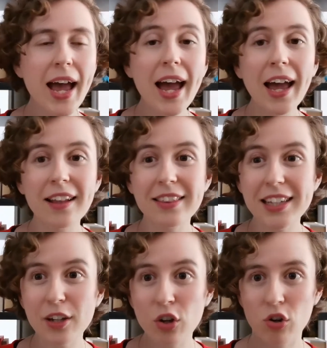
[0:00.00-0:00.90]
and
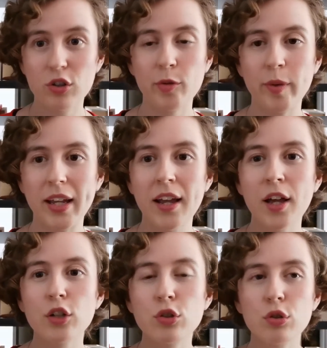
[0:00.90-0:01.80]
the economy
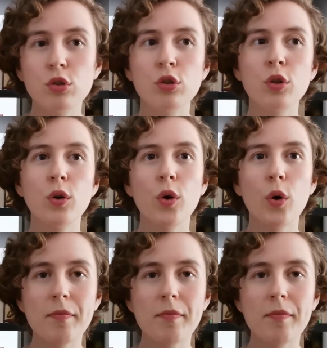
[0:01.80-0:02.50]
to